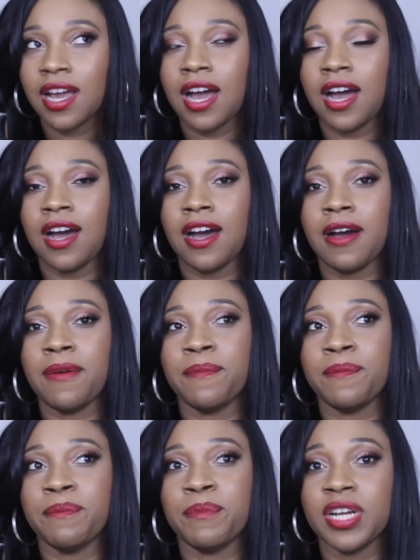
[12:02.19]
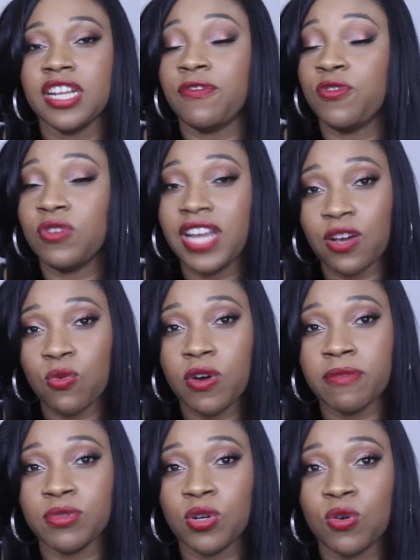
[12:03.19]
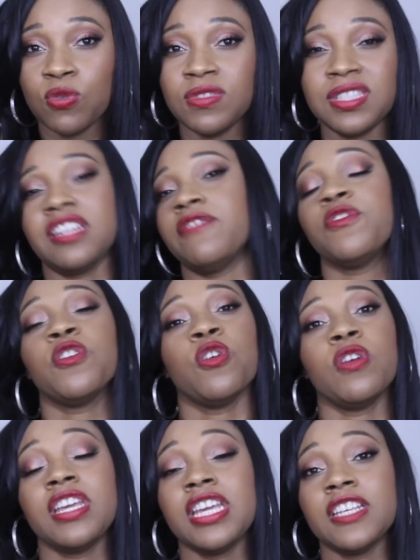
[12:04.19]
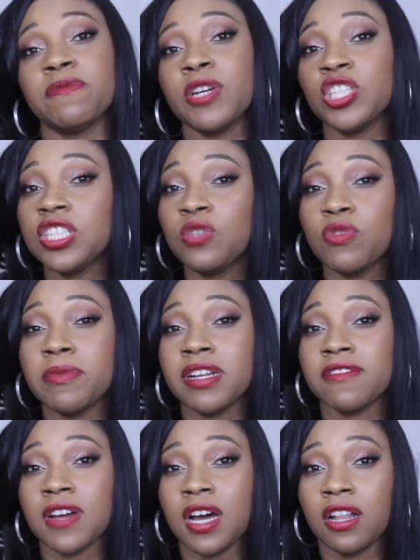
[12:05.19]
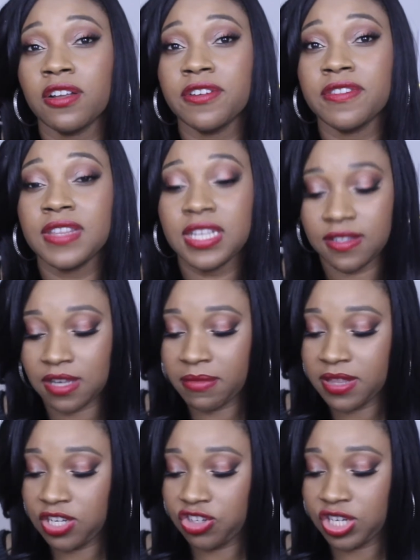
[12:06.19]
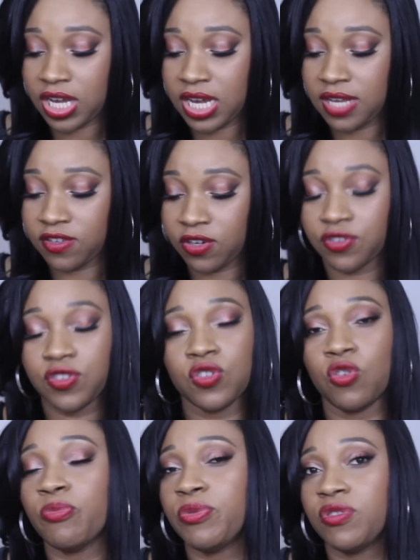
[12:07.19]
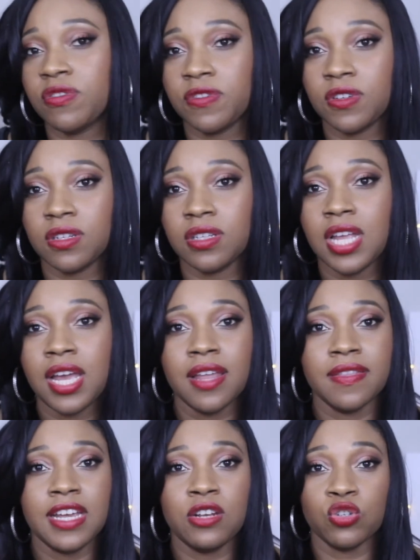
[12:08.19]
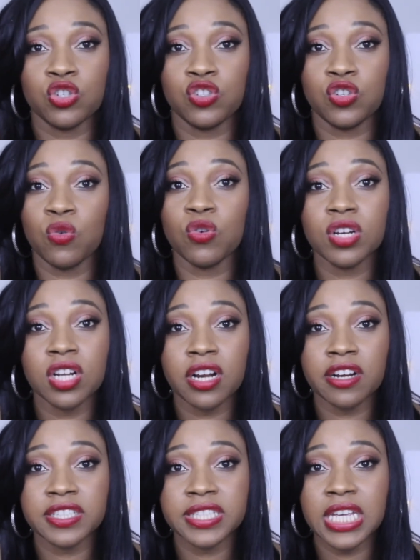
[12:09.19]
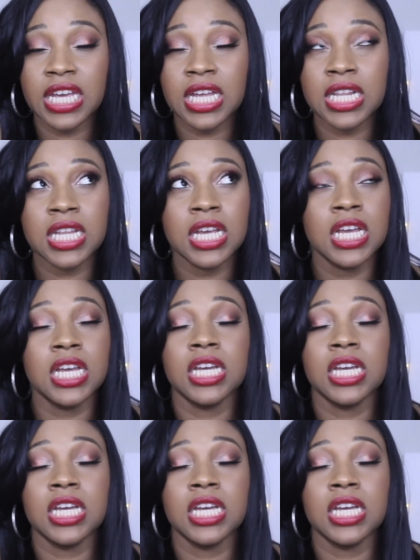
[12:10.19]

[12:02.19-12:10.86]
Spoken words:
But if you like warm tones, and if you're especially women of color, some of these shades are so beautiful. They look so good on our skin.